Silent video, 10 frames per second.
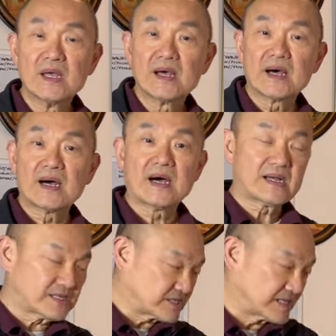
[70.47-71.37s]

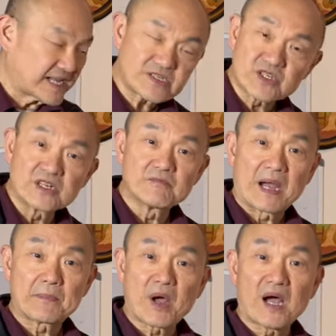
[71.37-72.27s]
a selection of my
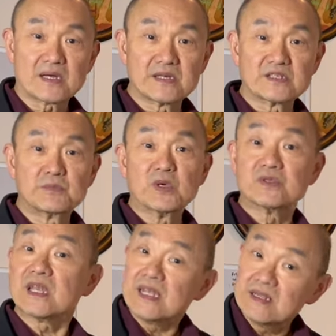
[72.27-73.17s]
Parkhurst boots
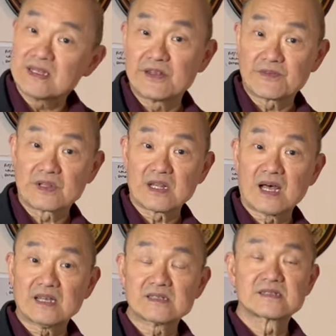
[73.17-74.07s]
in the different
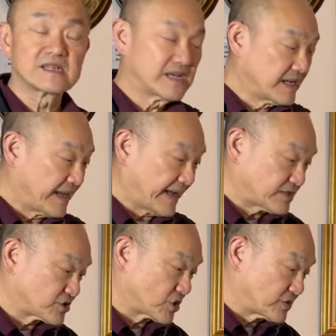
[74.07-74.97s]
lasts and
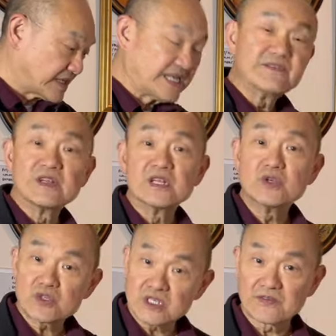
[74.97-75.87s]
show the
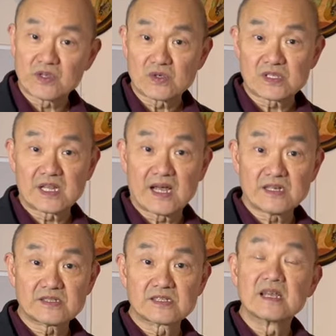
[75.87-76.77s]
evolution of those
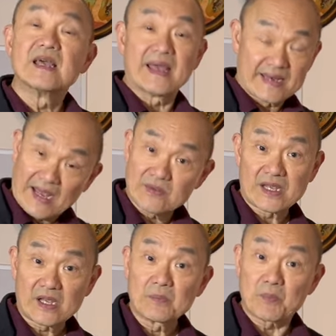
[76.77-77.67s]
lasts and how they
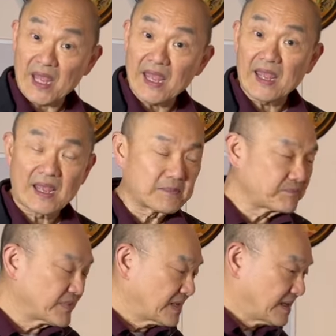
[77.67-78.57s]
compare.
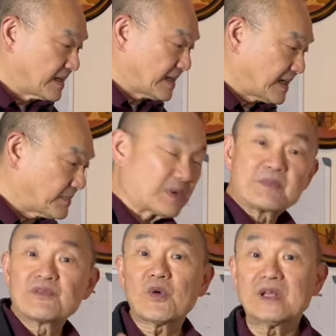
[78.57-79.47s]
But
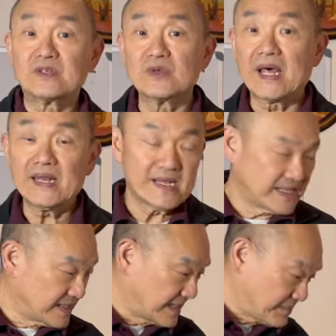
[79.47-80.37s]
before I do that,
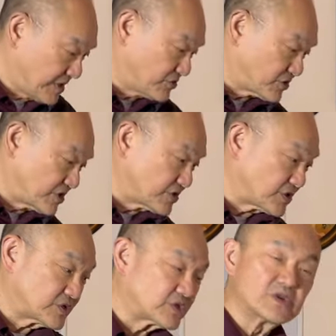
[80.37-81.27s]
let me introduce you
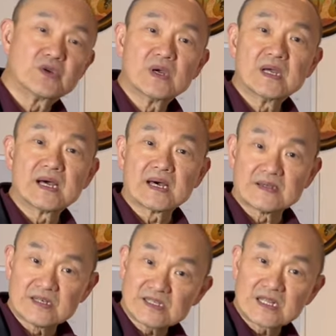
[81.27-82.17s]
to
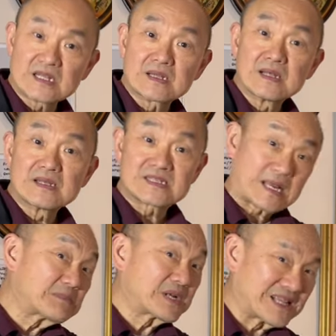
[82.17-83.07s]
this little
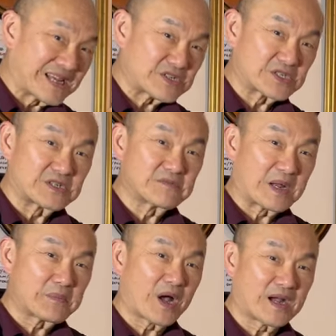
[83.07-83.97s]
sub-collection of my
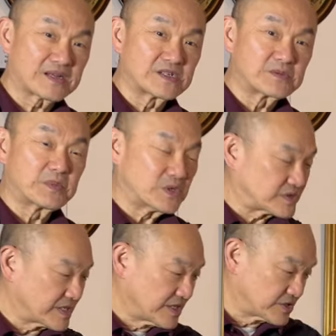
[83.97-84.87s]
Parkhurst boots,
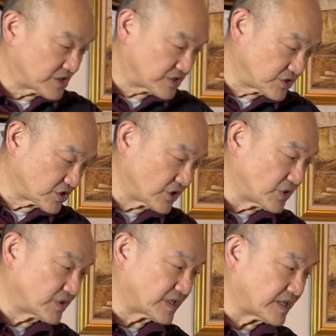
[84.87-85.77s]
just to show you
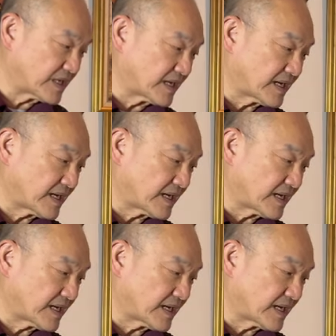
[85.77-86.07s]
the